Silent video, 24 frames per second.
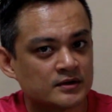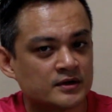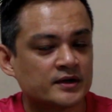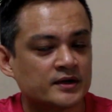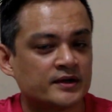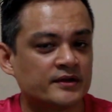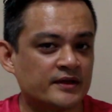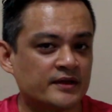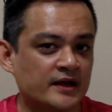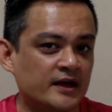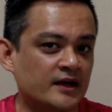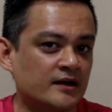
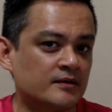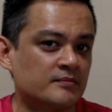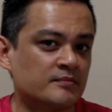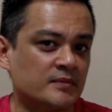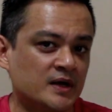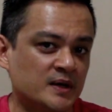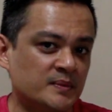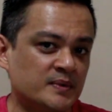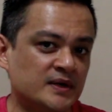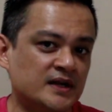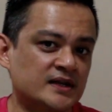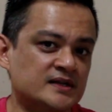then
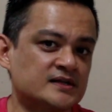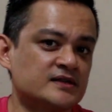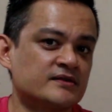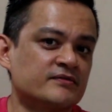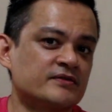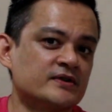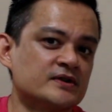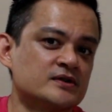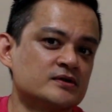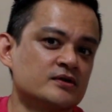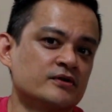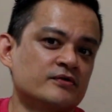maybe that's
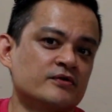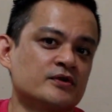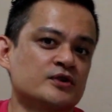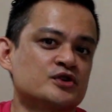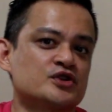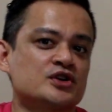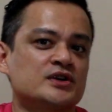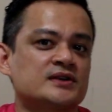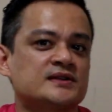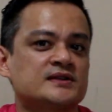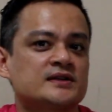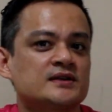different. So if you're
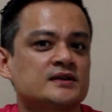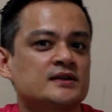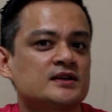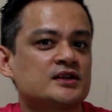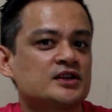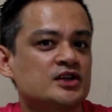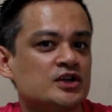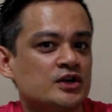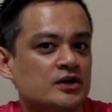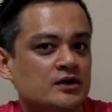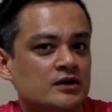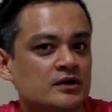chasing
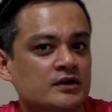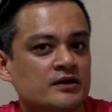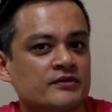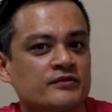gear,